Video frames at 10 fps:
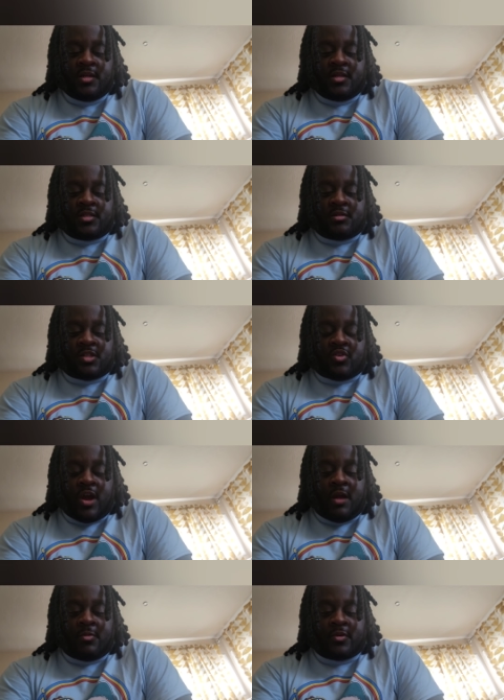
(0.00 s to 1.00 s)

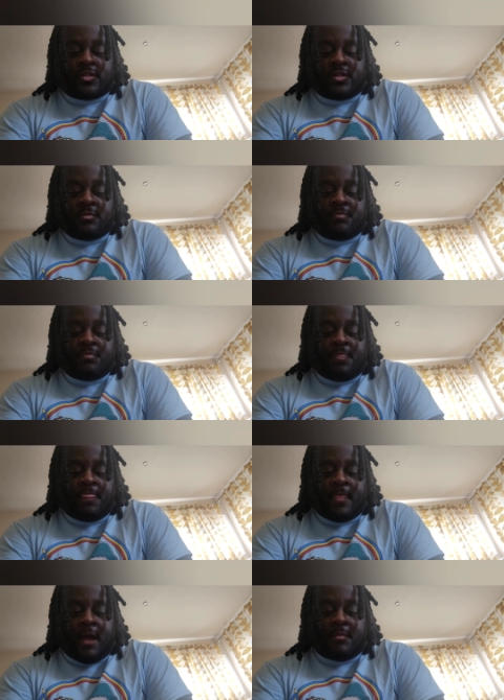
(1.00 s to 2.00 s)
subscribers,
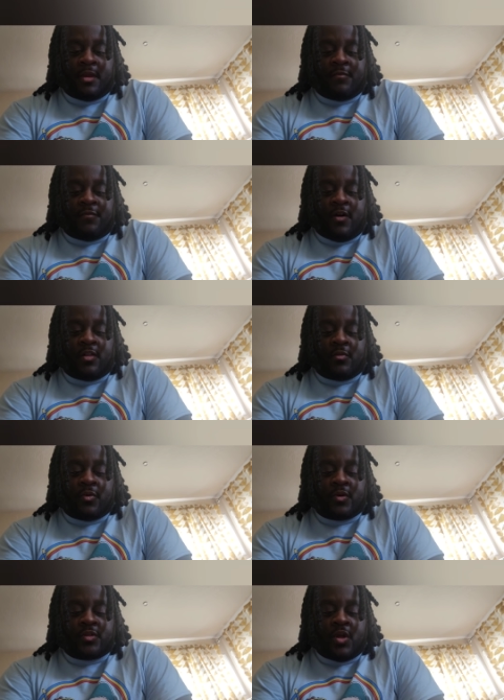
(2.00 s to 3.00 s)
I mean
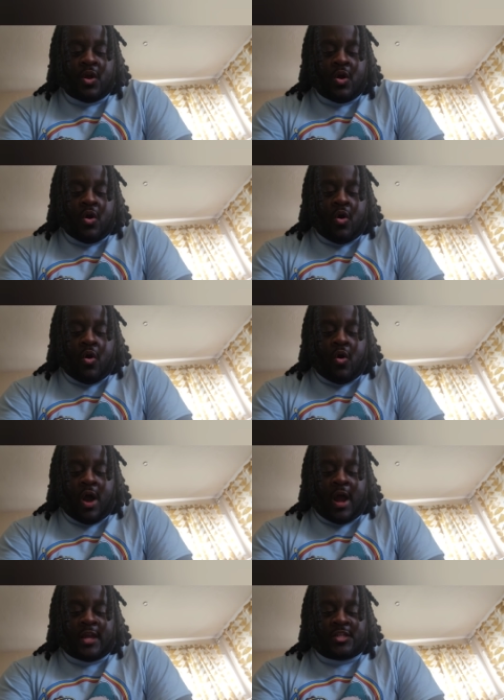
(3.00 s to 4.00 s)
followers on
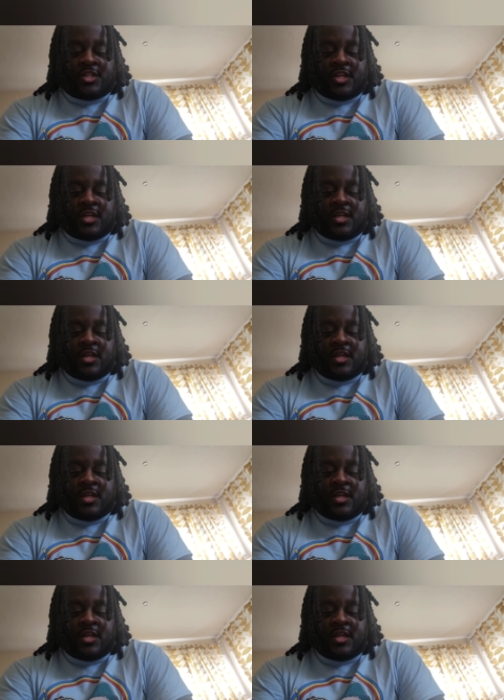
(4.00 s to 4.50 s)
IG.